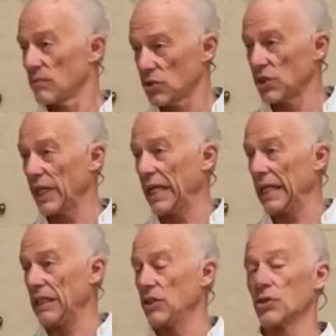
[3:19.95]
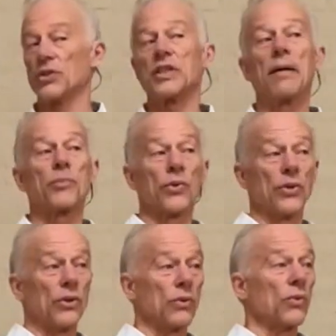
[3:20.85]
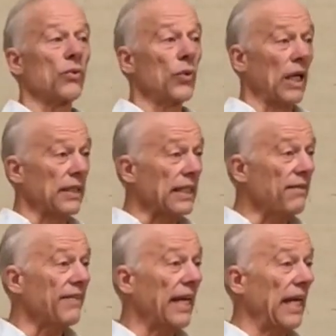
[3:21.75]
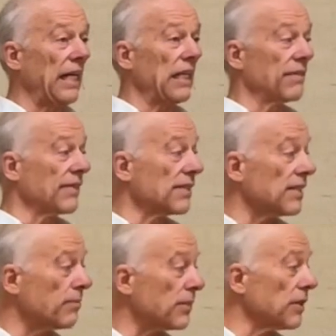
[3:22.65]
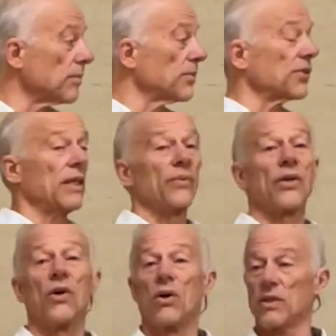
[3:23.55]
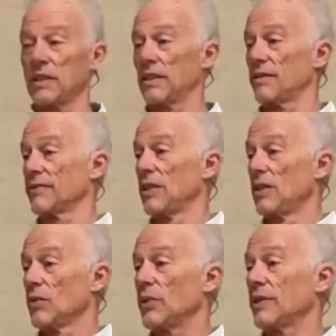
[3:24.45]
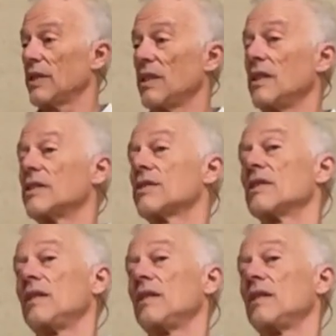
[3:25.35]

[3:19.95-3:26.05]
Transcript: change or temporal alleviating of the symptoms that we all live within this,